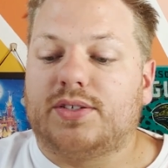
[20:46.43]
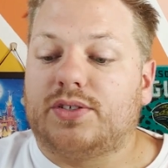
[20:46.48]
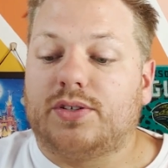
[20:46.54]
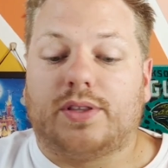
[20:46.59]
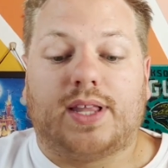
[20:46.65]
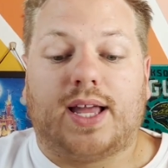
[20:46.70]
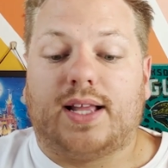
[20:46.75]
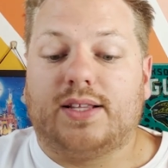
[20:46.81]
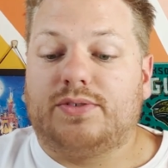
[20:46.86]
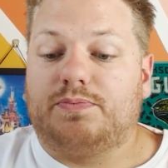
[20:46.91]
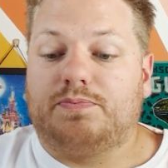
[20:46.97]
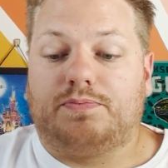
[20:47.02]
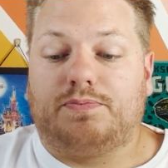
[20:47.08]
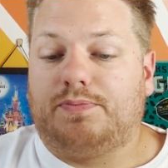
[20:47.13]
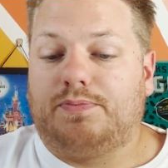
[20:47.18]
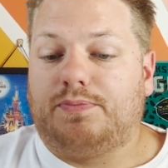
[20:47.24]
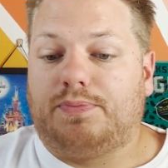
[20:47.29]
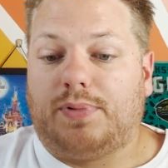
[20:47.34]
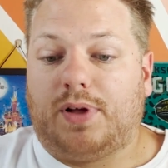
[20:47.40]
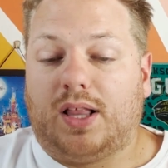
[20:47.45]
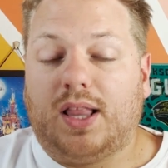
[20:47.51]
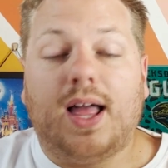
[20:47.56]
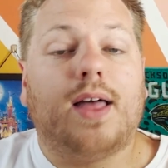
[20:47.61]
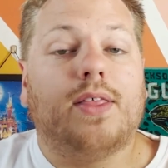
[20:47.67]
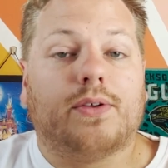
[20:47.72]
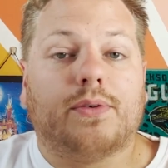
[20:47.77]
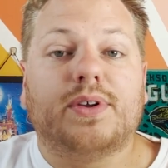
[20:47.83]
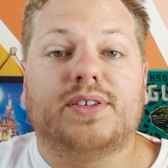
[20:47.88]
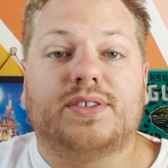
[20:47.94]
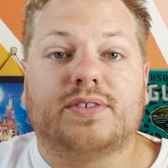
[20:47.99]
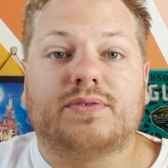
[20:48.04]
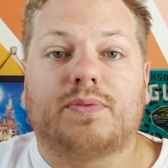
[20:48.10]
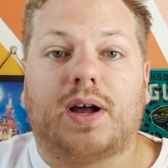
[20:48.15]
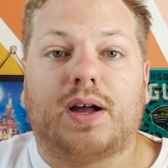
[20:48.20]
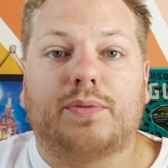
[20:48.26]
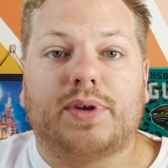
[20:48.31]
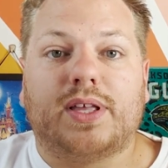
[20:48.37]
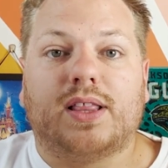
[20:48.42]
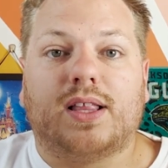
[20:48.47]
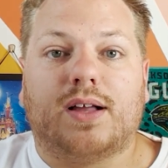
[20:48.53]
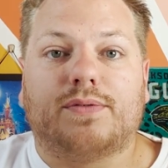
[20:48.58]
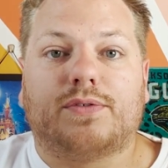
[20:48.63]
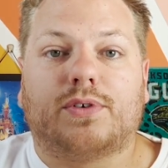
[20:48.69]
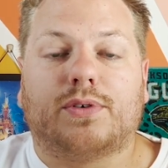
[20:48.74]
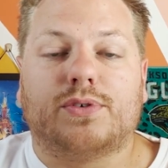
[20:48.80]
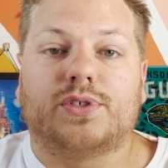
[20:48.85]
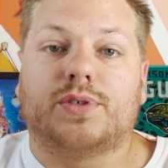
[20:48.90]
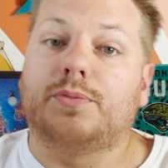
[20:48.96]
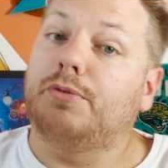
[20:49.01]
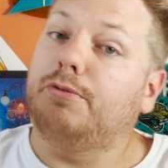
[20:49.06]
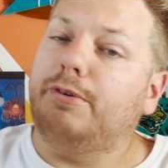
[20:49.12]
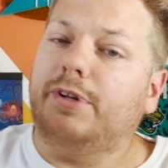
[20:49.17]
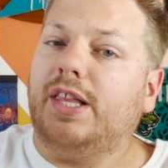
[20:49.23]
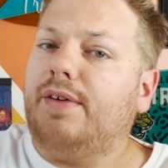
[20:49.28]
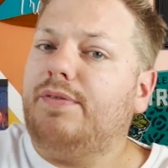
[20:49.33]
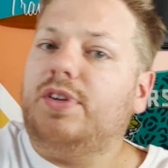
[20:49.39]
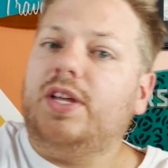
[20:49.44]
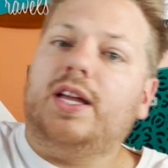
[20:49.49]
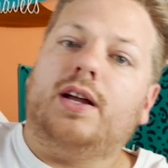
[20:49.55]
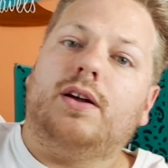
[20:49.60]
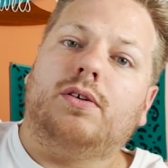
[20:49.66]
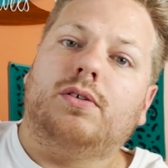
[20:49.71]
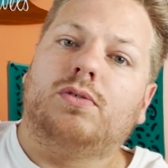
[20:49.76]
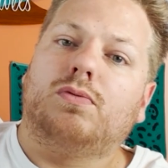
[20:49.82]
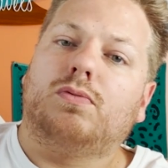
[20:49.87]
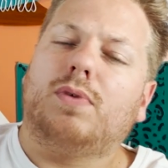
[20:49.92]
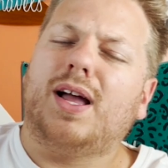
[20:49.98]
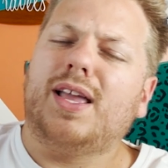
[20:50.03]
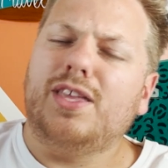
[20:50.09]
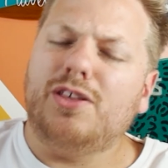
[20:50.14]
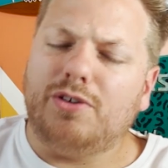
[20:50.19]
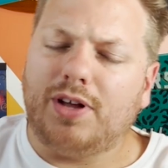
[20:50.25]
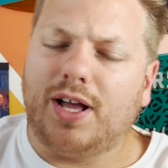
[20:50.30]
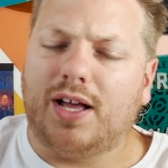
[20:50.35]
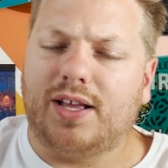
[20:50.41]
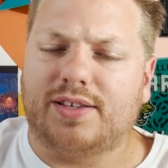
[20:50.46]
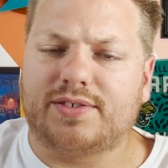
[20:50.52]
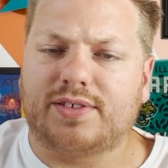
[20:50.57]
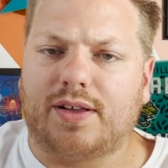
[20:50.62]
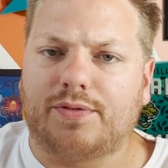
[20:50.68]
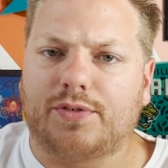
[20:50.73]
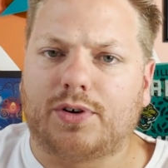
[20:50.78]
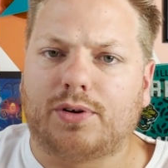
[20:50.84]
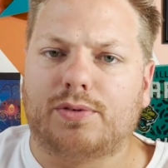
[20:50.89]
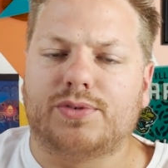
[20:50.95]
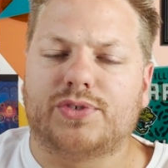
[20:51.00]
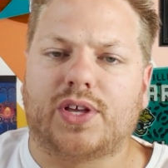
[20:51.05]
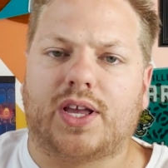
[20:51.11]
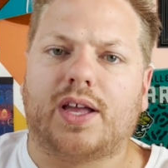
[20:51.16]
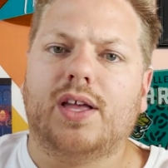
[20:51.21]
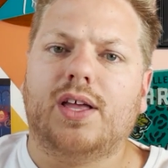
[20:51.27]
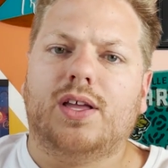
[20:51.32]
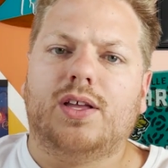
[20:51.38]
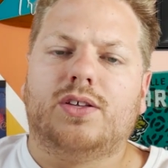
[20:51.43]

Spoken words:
So that's a lot of the reasons why we love cruising, but we'd love to hear why you guys love cruising.